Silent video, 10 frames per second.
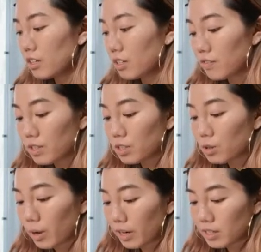even
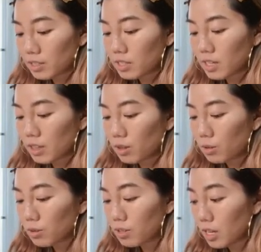squares, and
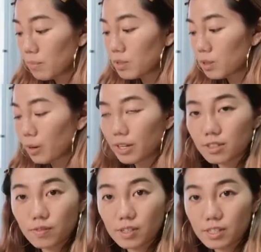those same squares
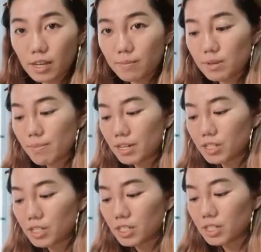of the same
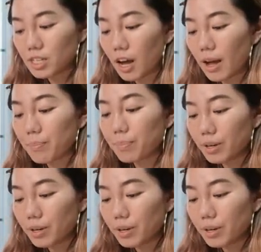dimensions I